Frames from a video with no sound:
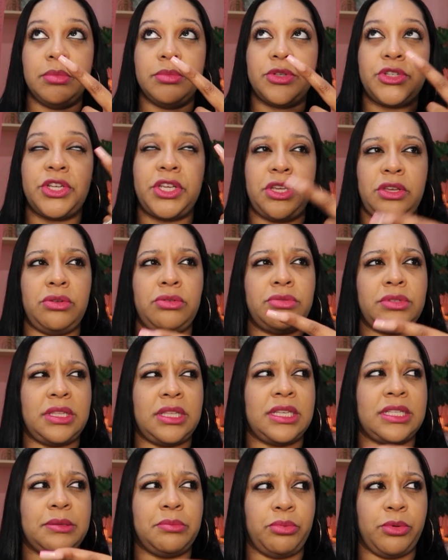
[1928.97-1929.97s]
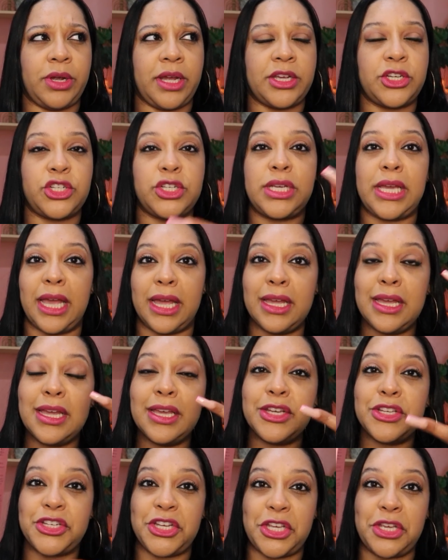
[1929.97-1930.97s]
she used this brush. Yeah,
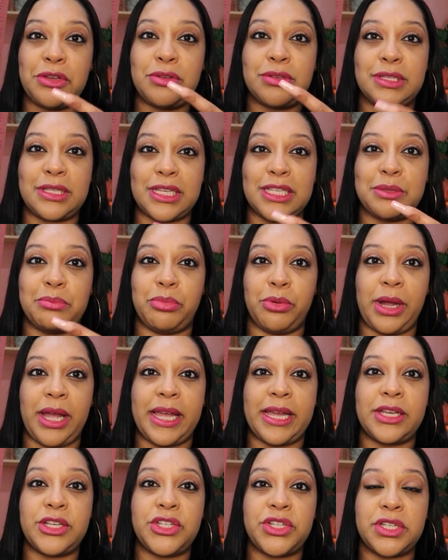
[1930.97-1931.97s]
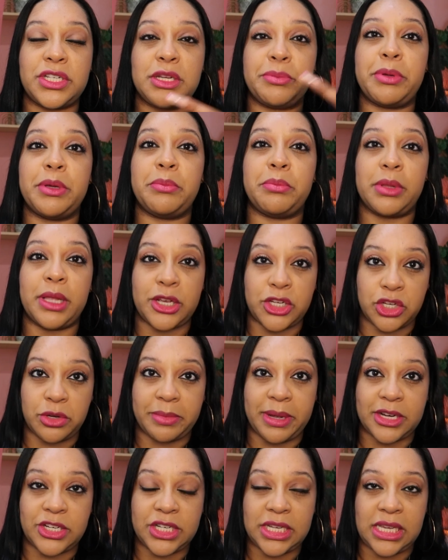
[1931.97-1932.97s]
she used this brush to put blush on
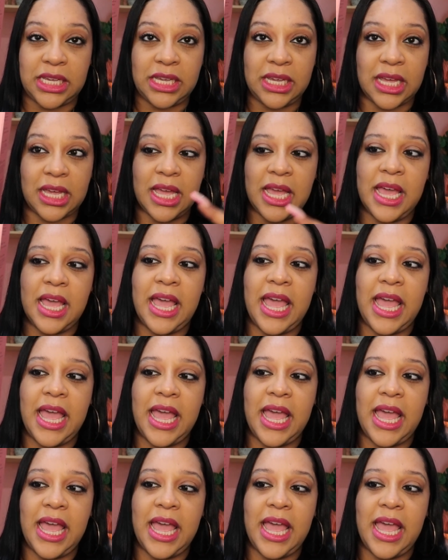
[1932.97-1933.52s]
my cheek.